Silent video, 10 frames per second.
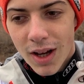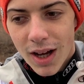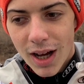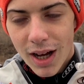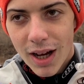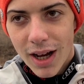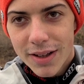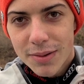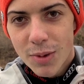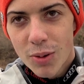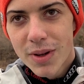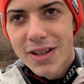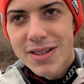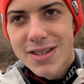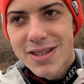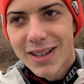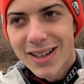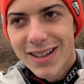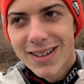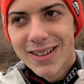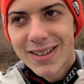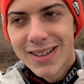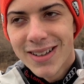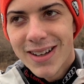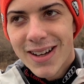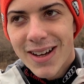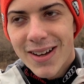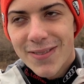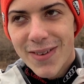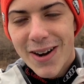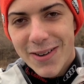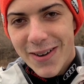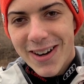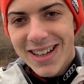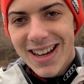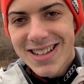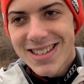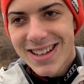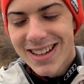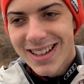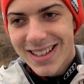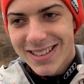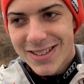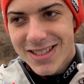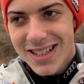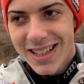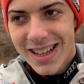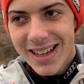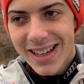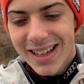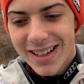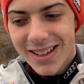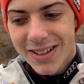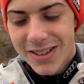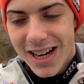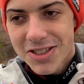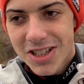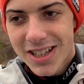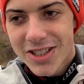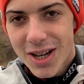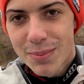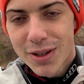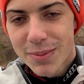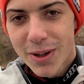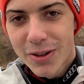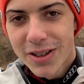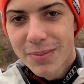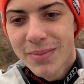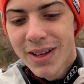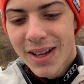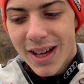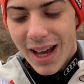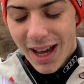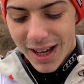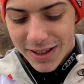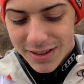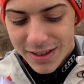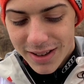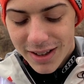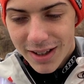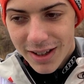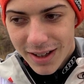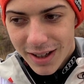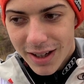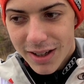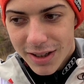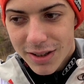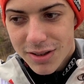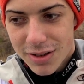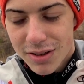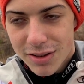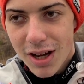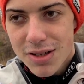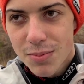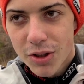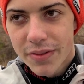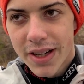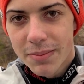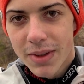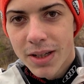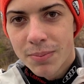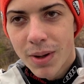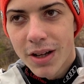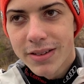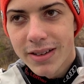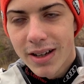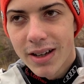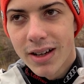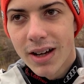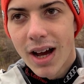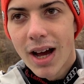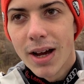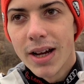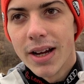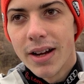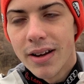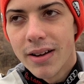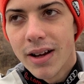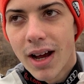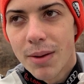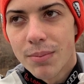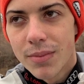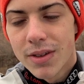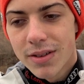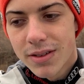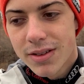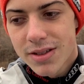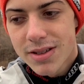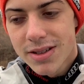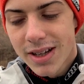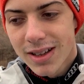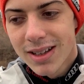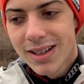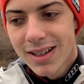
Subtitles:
At the moment it's very, very nice to see that I could actually jump on the podium, and it does motivate me, but I'm still